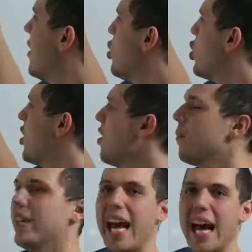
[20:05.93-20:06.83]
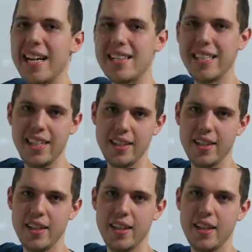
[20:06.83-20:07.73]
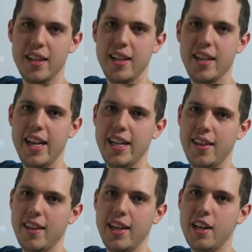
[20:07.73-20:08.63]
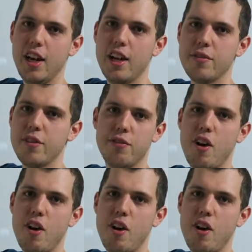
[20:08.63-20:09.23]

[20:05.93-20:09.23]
you shouldn't be asking anything of the